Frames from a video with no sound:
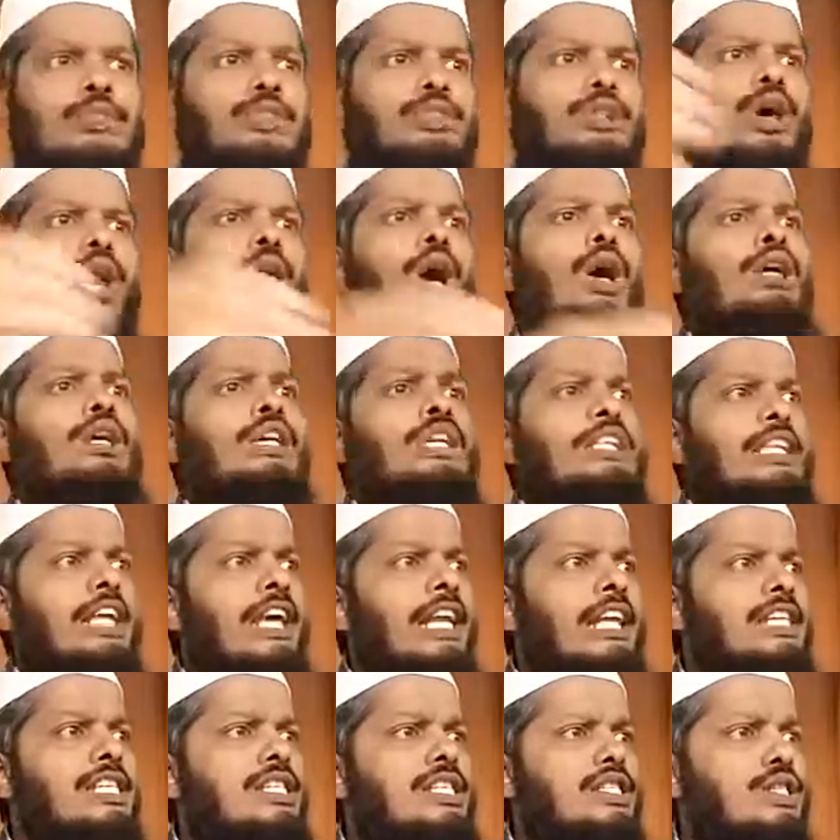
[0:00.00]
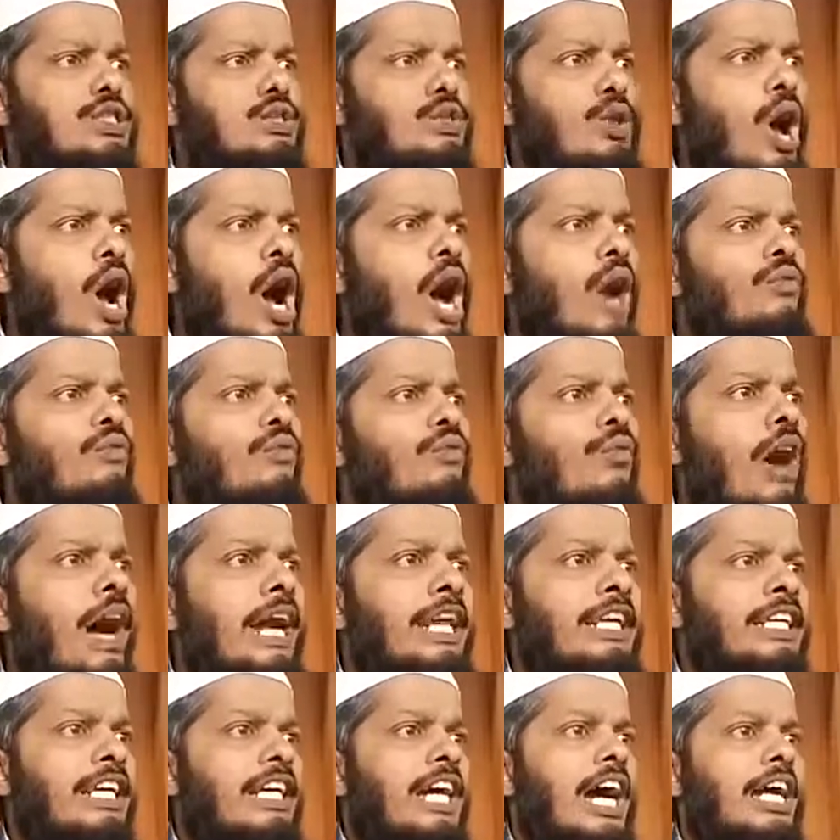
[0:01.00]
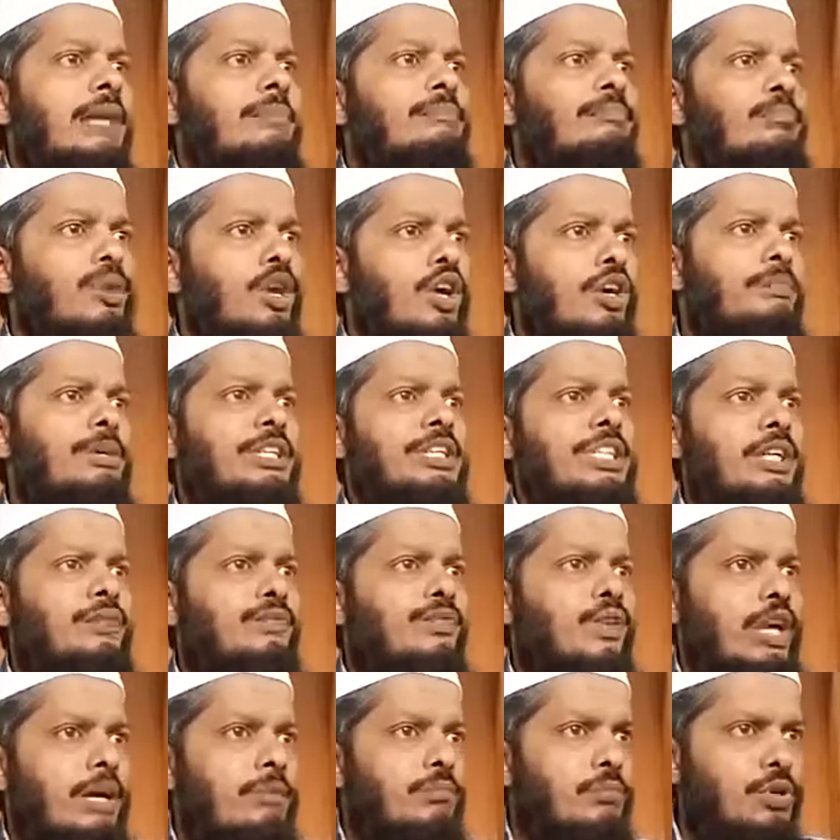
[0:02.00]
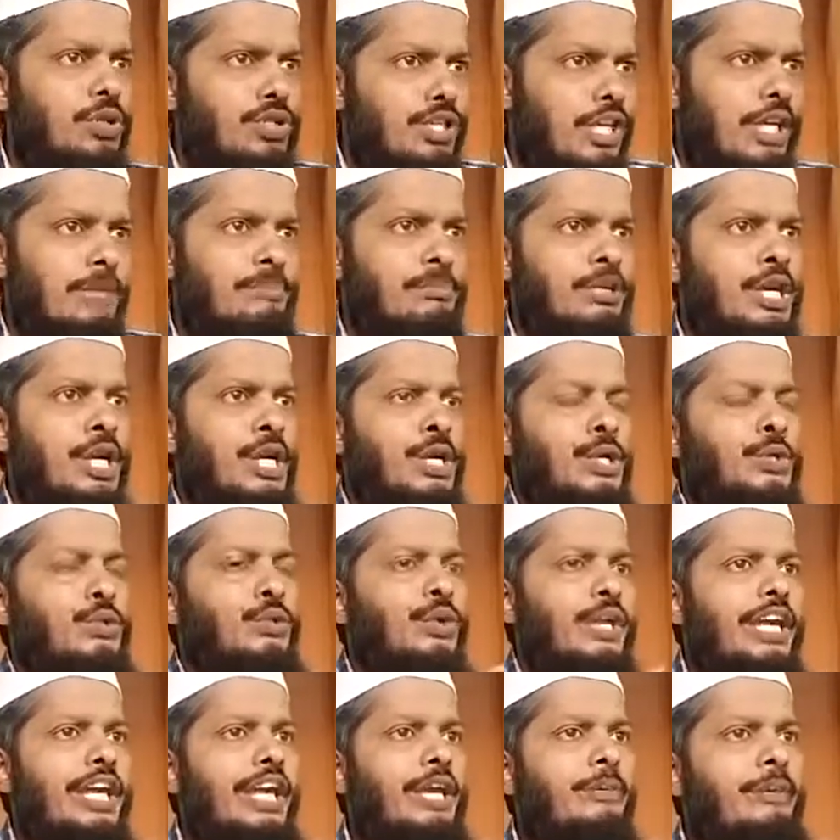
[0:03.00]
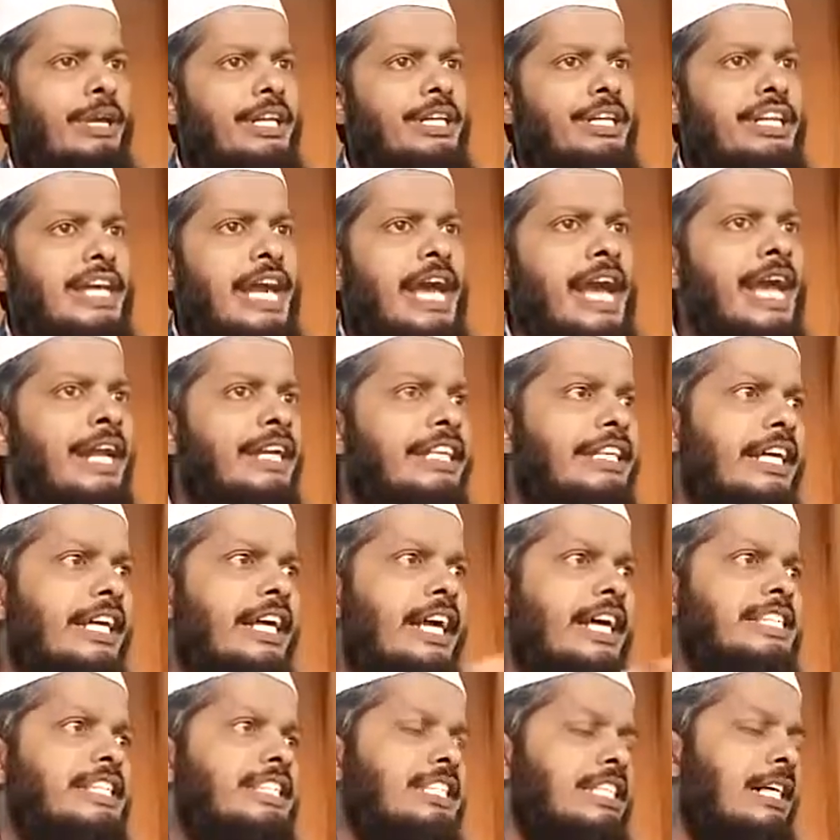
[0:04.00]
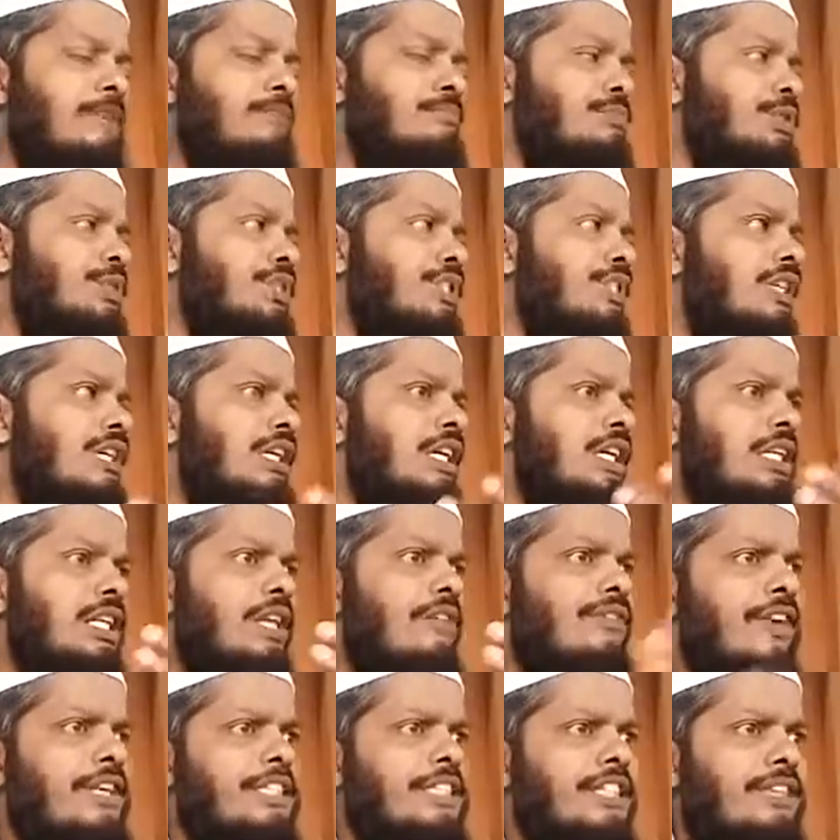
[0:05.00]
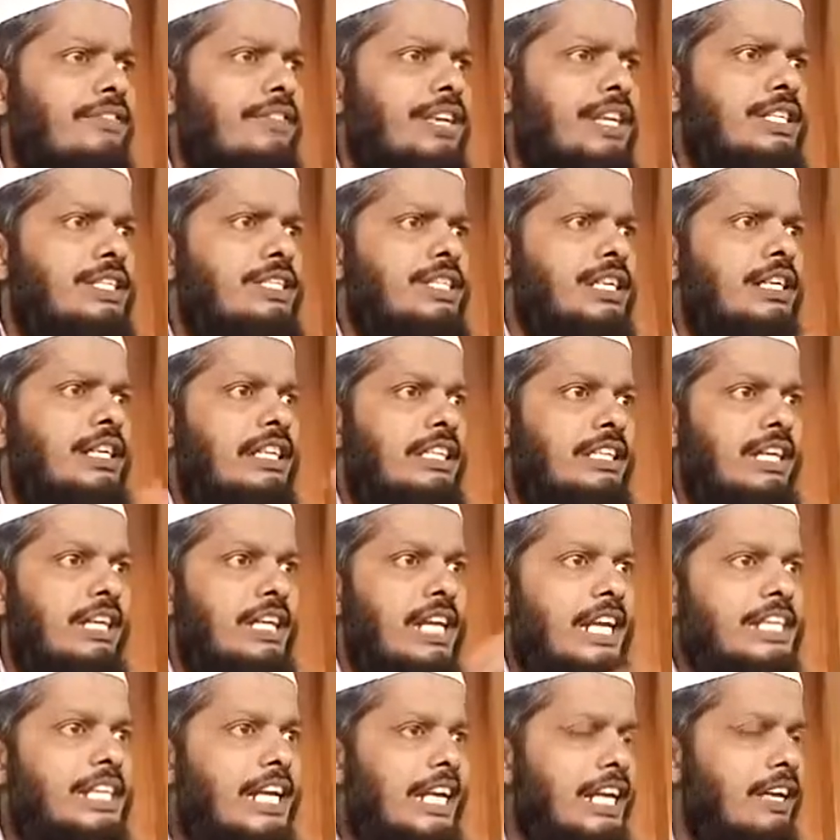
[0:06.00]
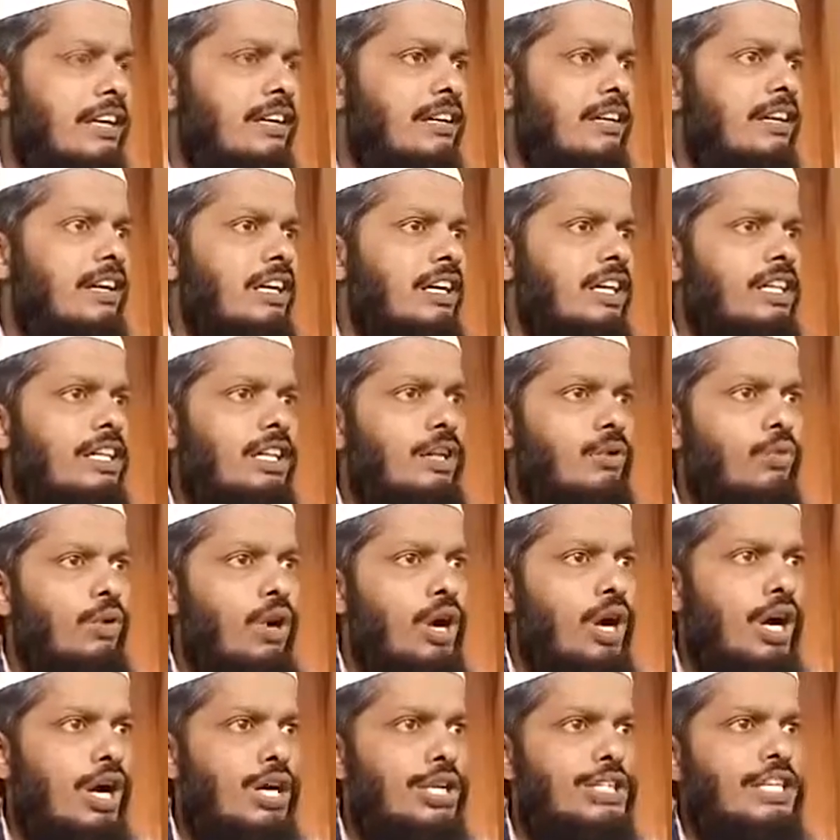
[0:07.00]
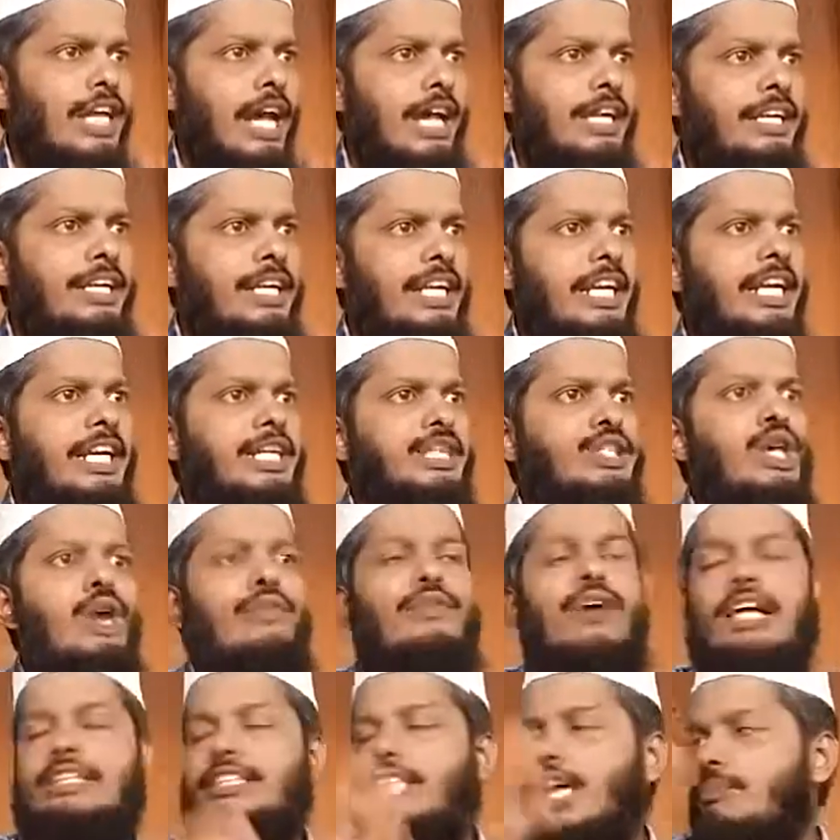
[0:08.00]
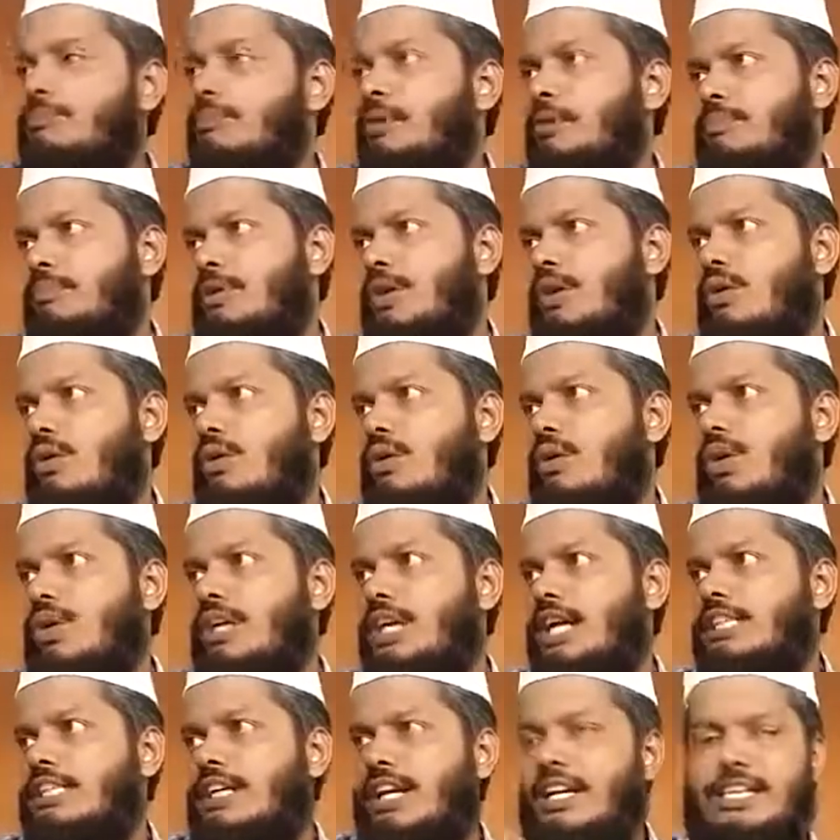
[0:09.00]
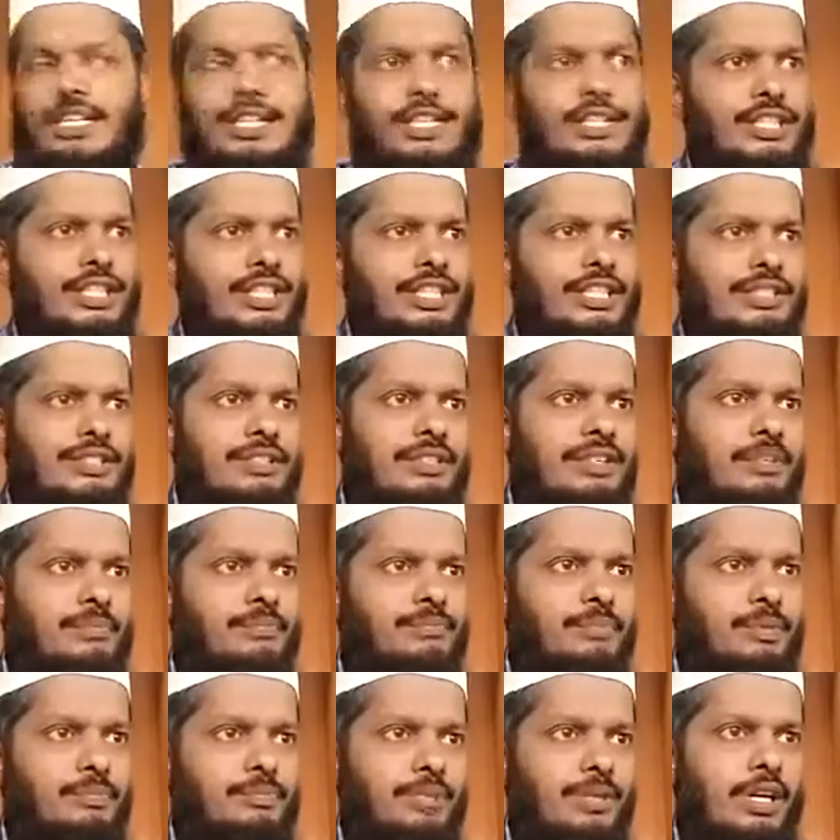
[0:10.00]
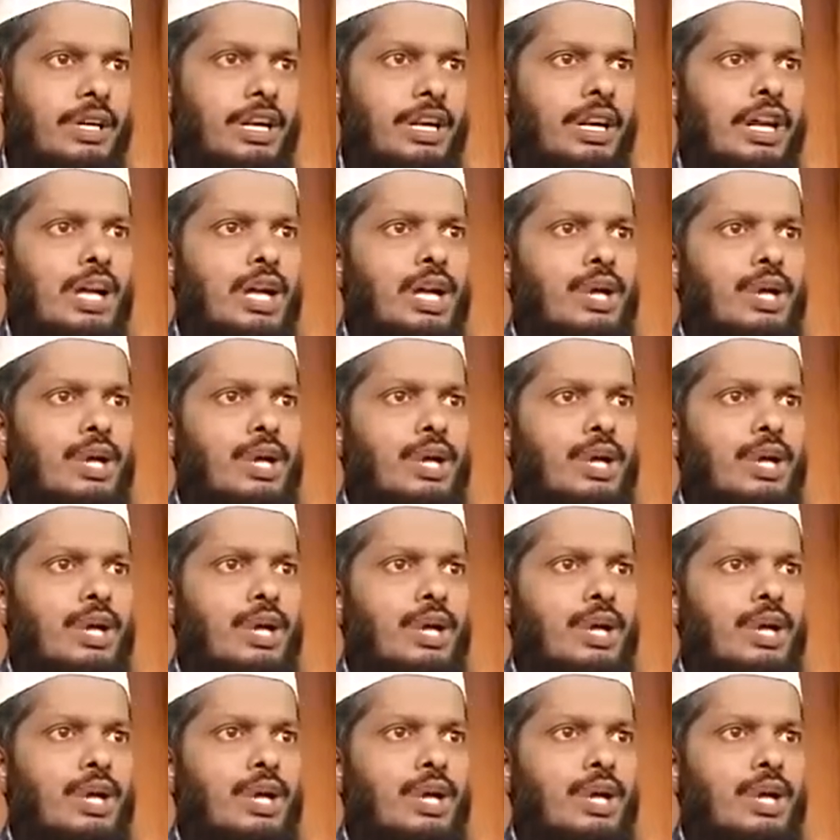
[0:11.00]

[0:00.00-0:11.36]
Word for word: So, there is strong warning and prohibition for a Muslim to imitate the customs, the festivals, the dressing, the words and deeds of other people or other religious people,